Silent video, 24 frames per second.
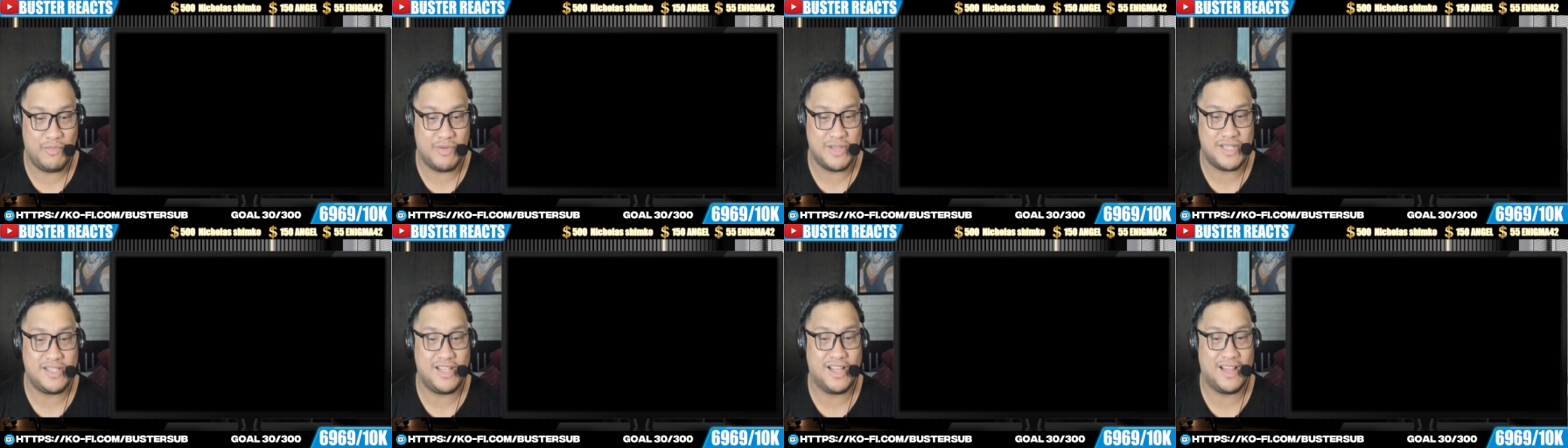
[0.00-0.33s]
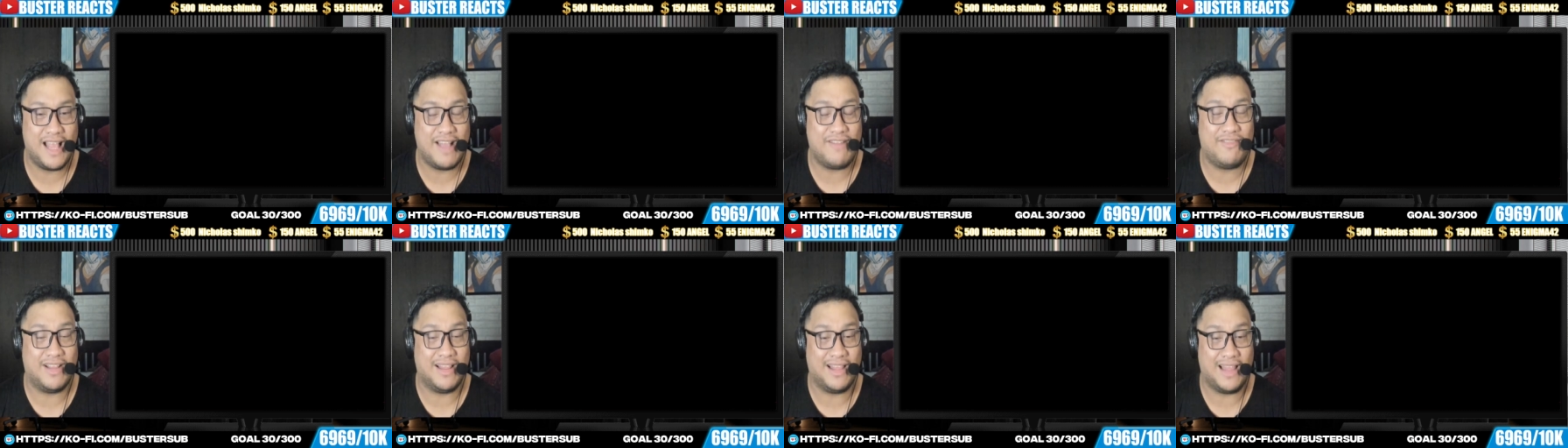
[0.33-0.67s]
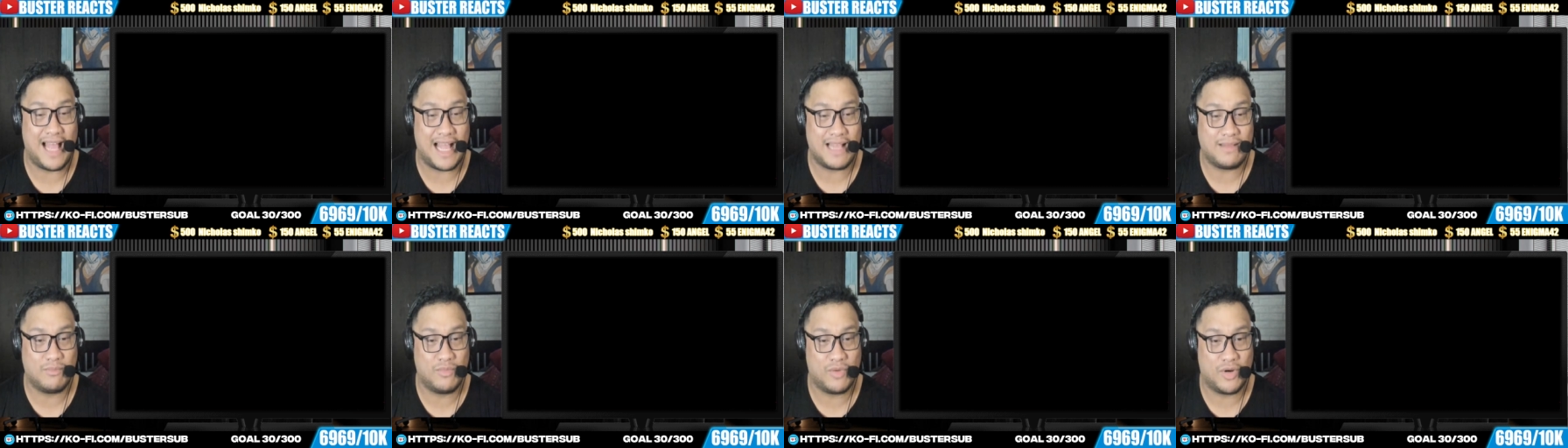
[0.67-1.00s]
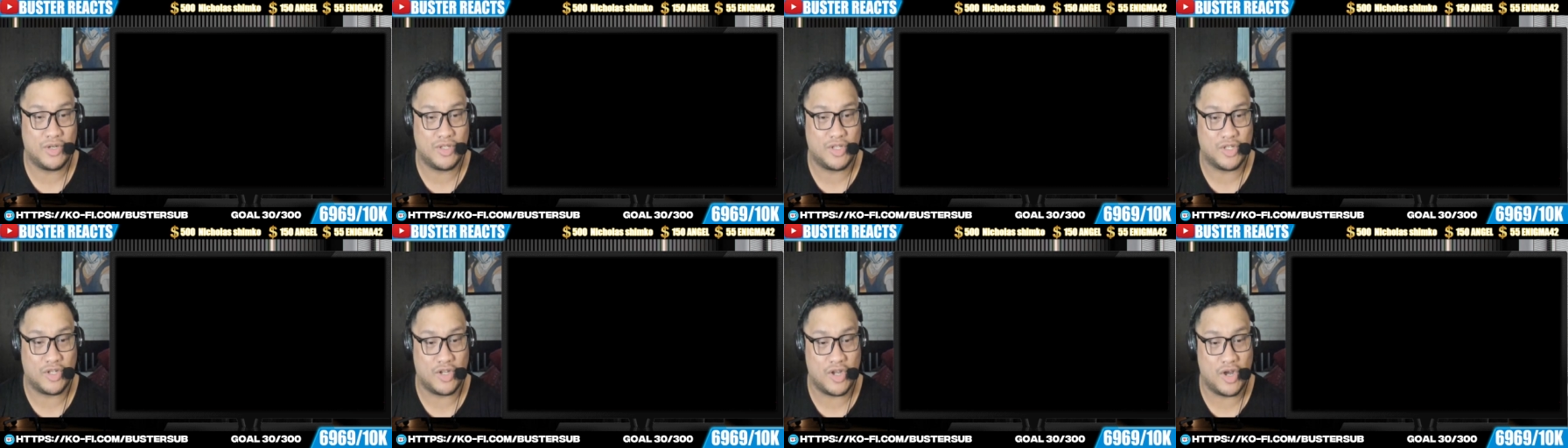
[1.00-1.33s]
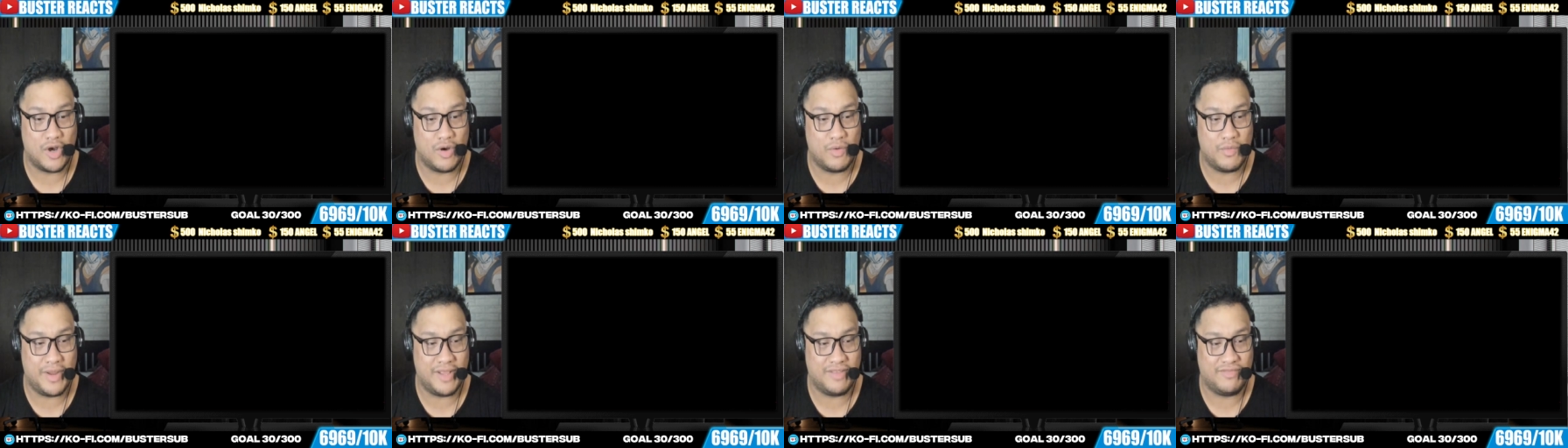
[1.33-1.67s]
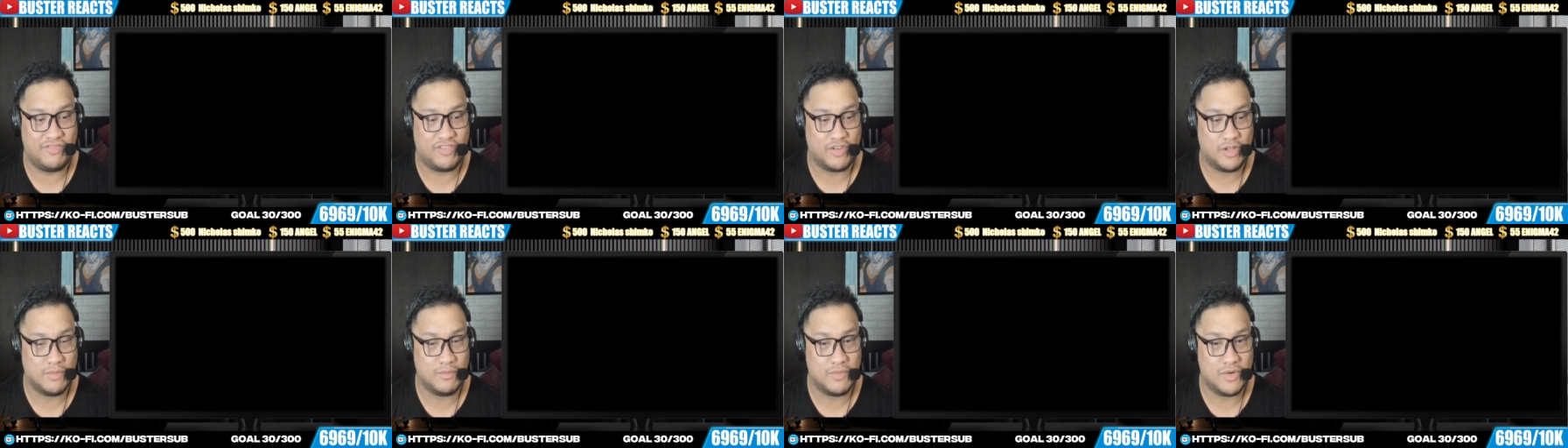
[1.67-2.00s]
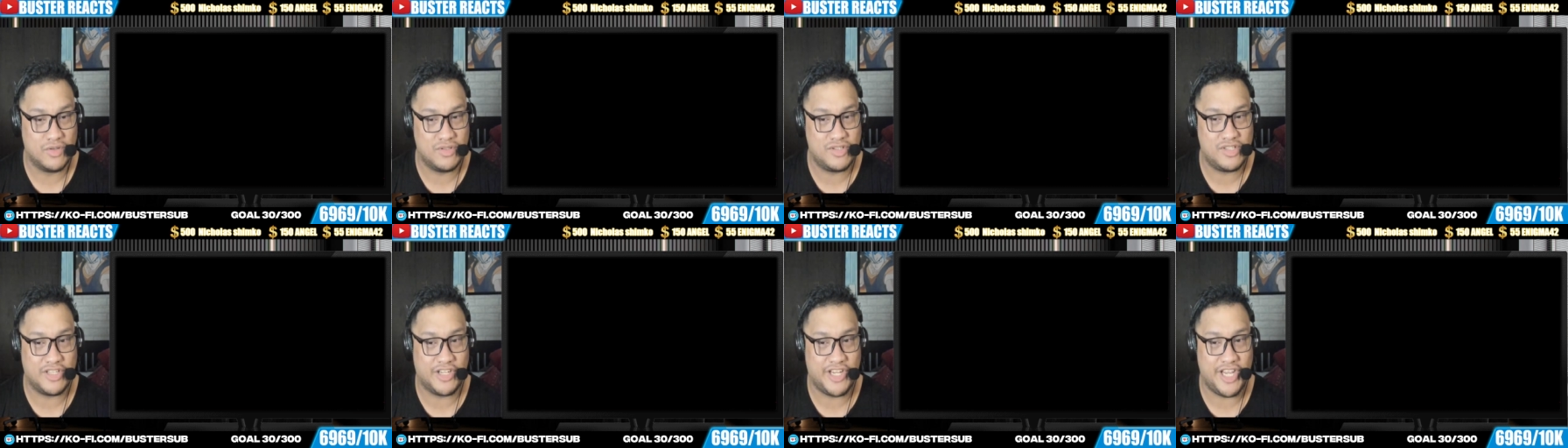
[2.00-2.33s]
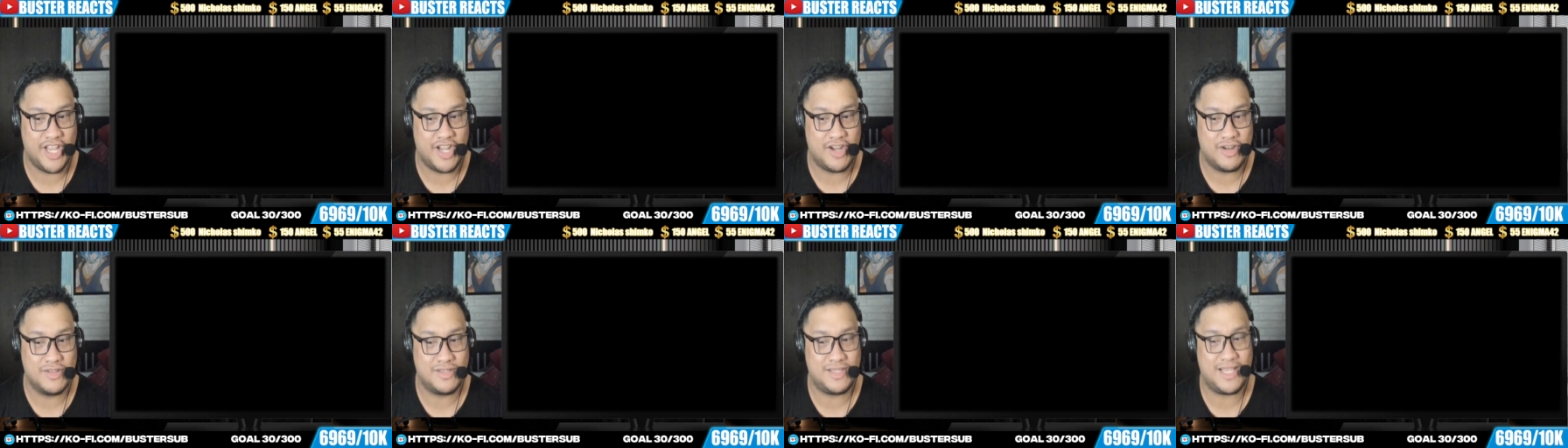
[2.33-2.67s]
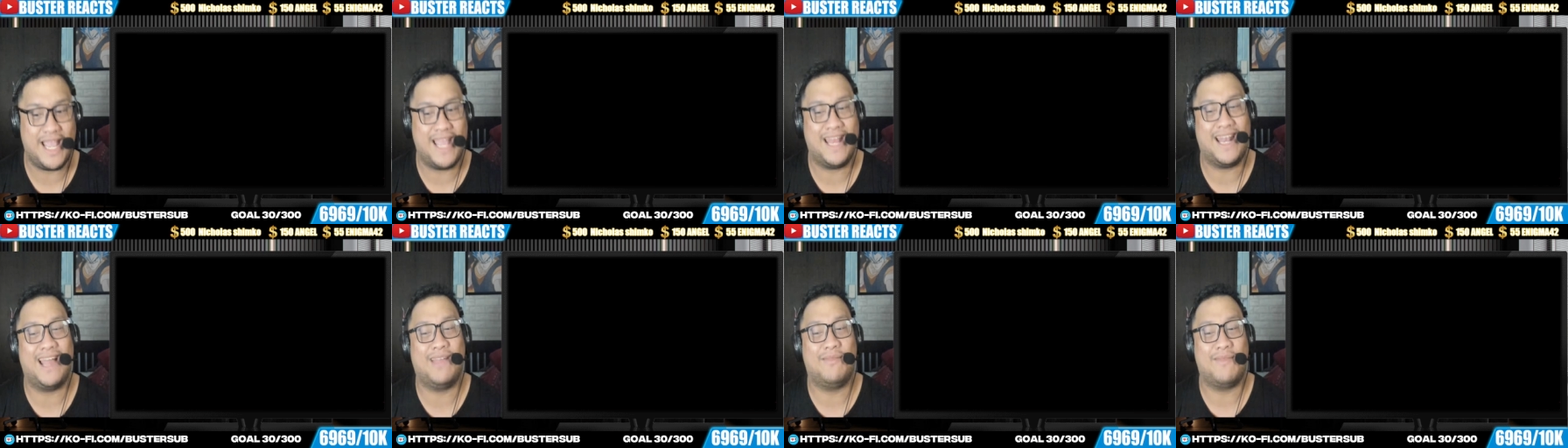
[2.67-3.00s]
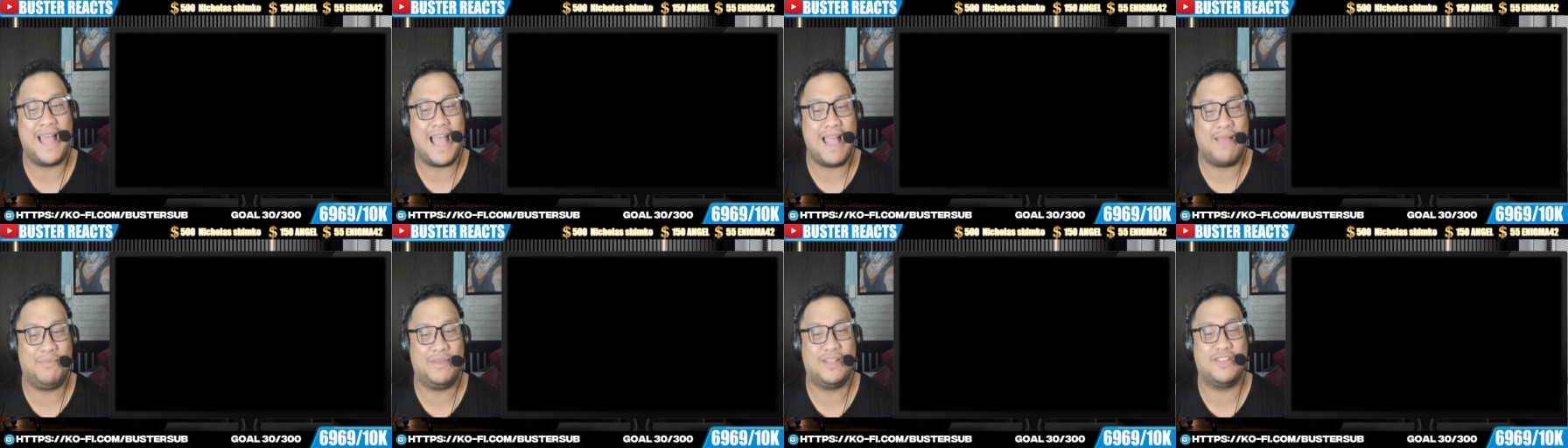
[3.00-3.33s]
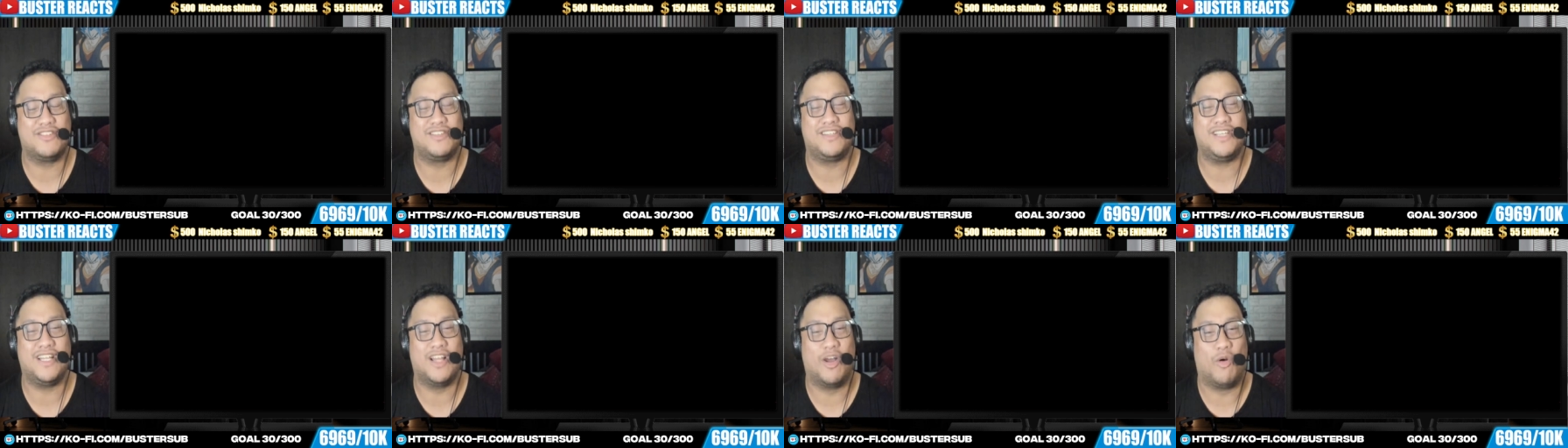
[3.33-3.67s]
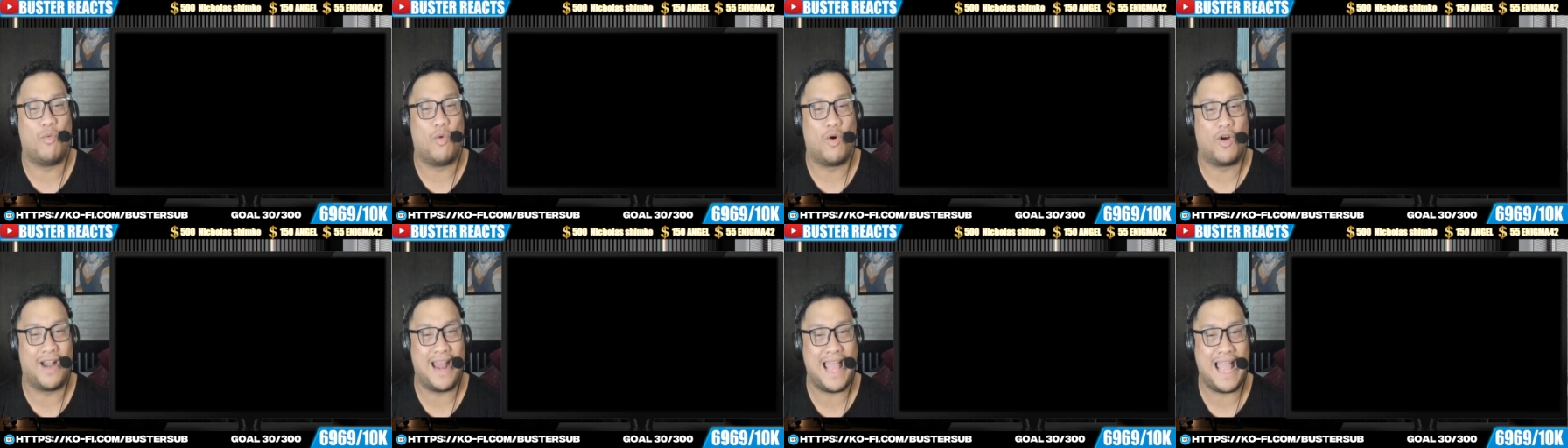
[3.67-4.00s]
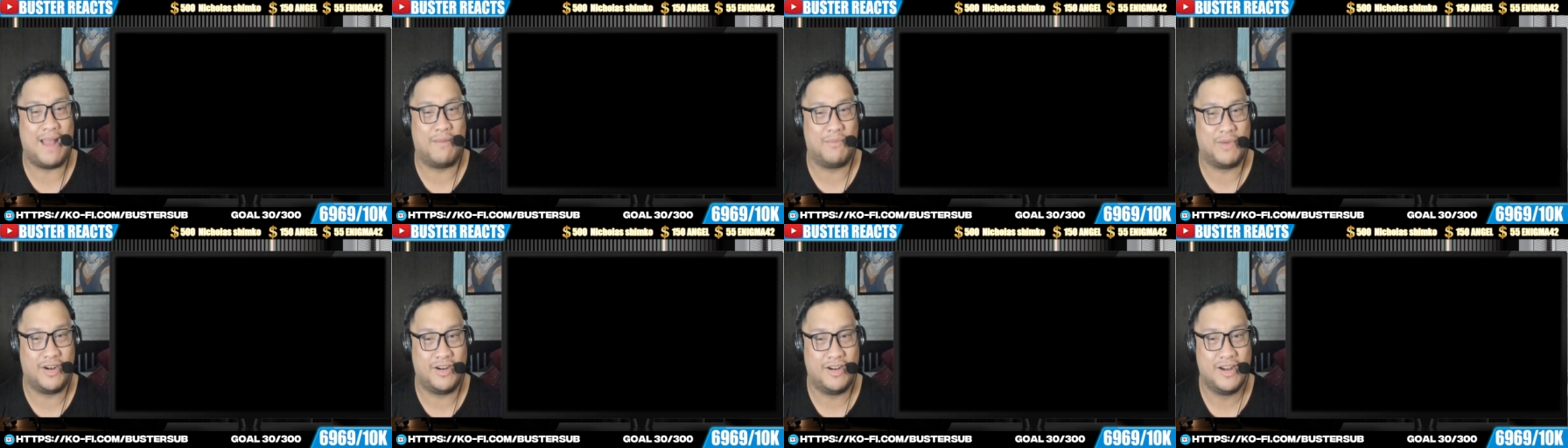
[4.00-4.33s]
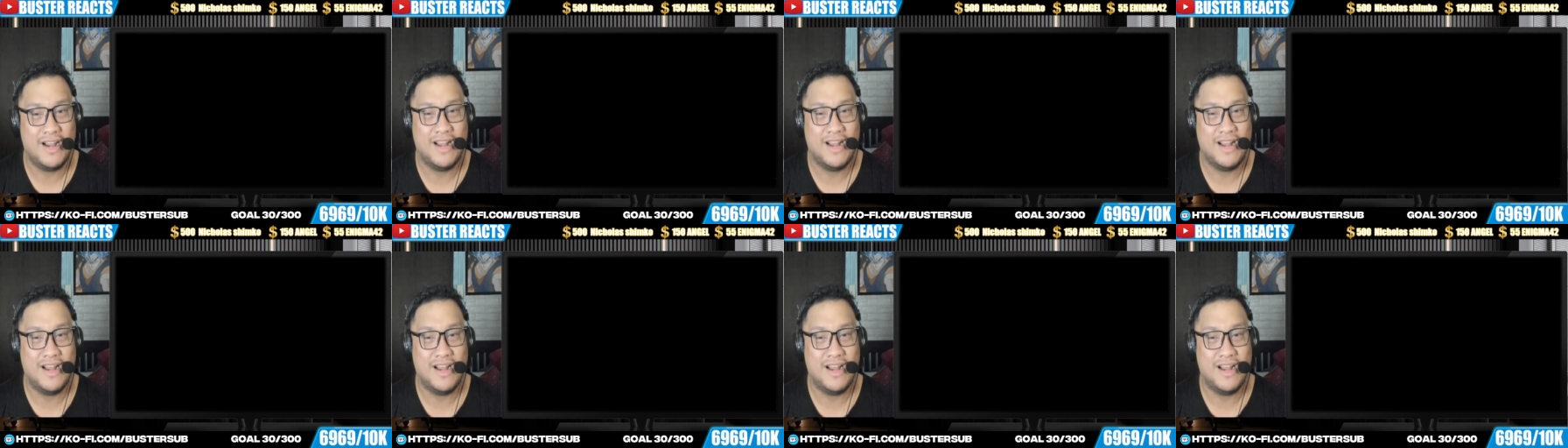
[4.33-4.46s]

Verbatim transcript: We still have a lot more to go with Full Moon Studios, and I'm happy to see the Warhammer